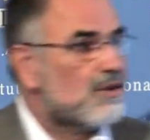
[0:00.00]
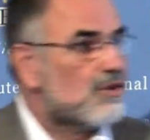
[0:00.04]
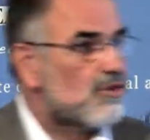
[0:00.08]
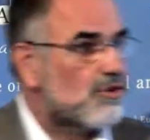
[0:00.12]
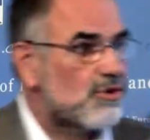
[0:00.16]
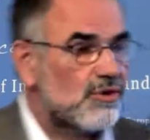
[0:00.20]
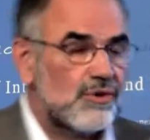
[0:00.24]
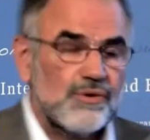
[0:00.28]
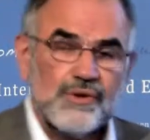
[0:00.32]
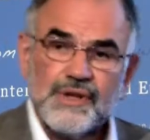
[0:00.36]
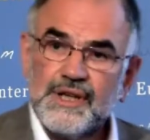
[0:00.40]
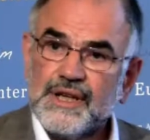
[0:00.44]

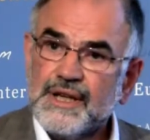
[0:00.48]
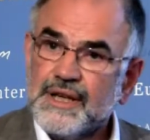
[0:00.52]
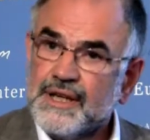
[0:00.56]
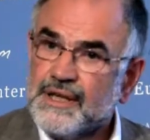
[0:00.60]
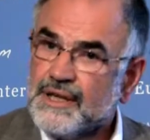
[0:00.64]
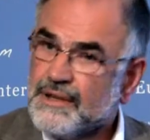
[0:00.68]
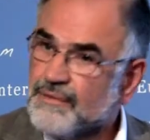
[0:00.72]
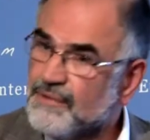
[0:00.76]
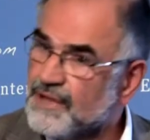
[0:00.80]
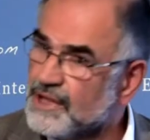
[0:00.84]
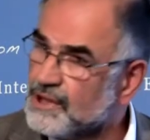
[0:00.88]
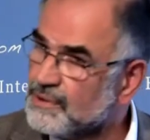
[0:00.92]
to the
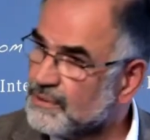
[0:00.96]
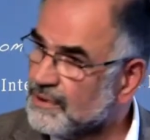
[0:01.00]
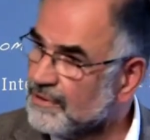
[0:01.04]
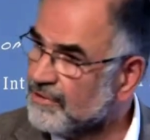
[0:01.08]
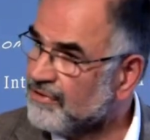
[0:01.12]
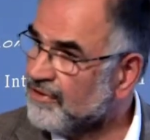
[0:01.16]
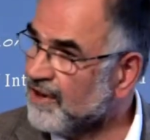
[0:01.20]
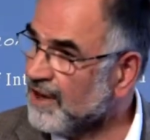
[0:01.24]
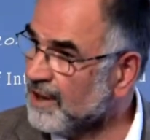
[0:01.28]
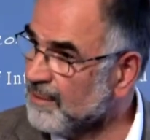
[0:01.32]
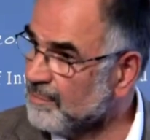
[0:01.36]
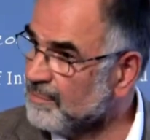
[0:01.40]
individual
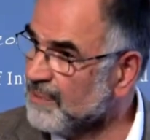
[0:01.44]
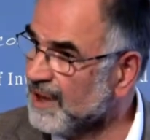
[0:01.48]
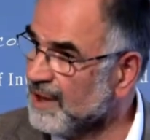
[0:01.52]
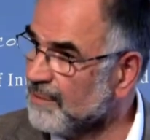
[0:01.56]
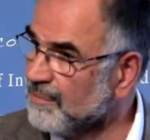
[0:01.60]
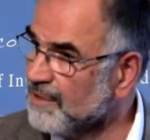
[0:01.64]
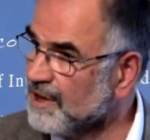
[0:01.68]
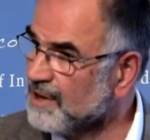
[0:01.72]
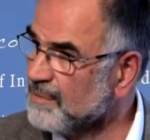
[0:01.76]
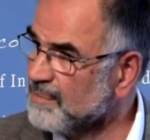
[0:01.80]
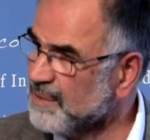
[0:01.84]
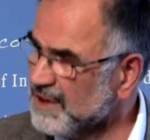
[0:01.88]
farm payments.